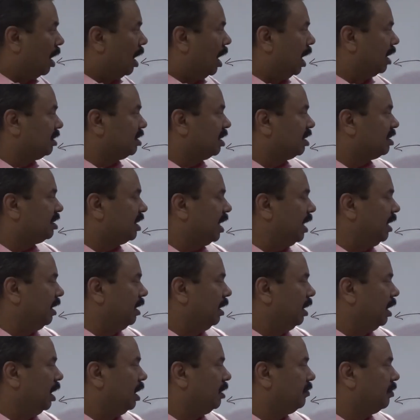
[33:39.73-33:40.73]
Other
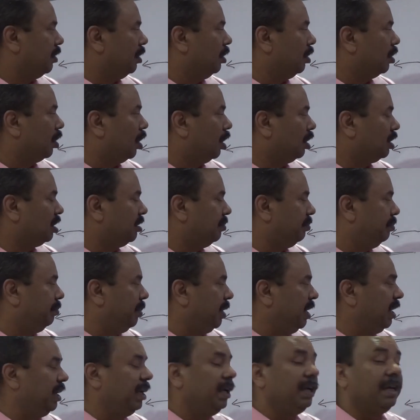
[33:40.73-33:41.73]
side it will not
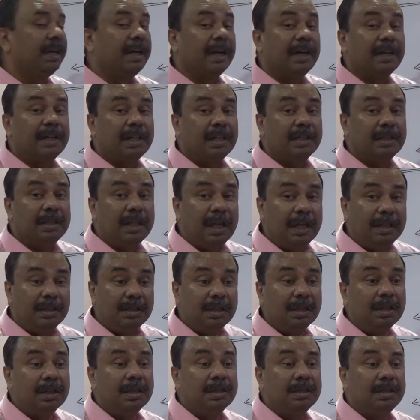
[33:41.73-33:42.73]
be greater
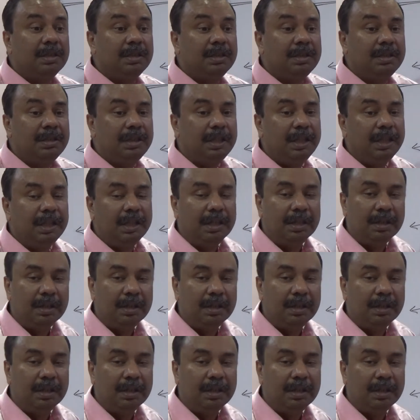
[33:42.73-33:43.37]
than 3.